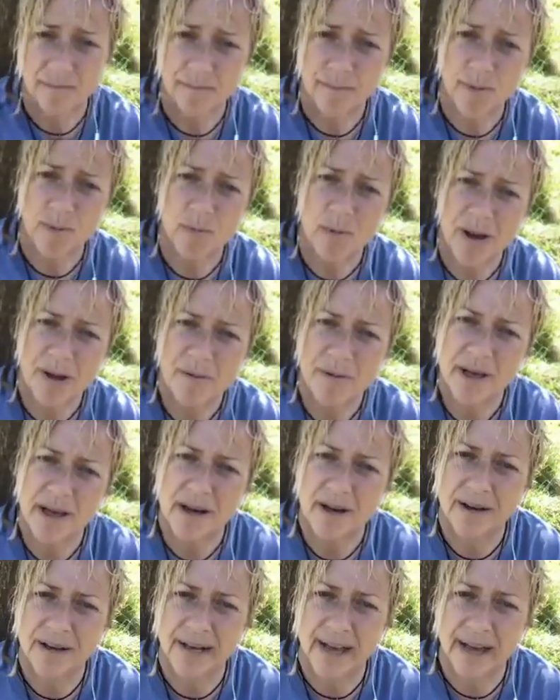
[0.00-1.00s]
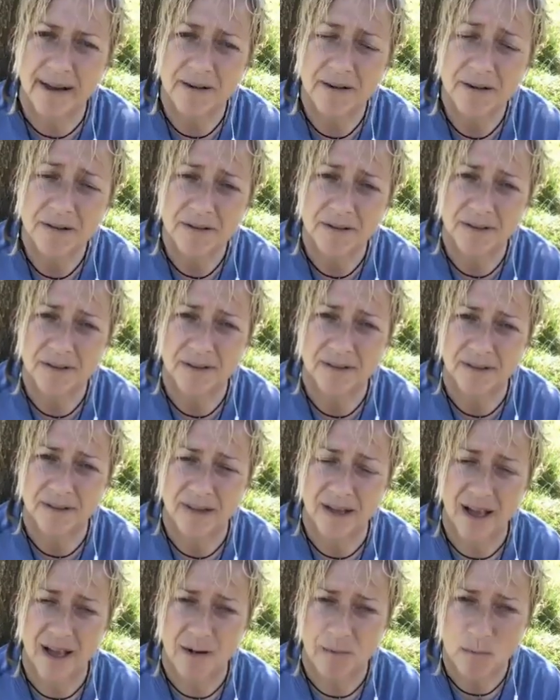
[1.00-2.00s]
But where we are now
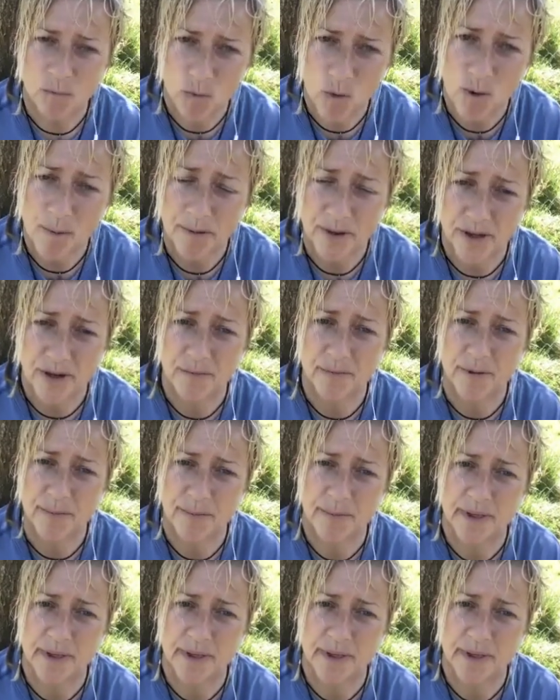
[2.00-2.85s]
and what human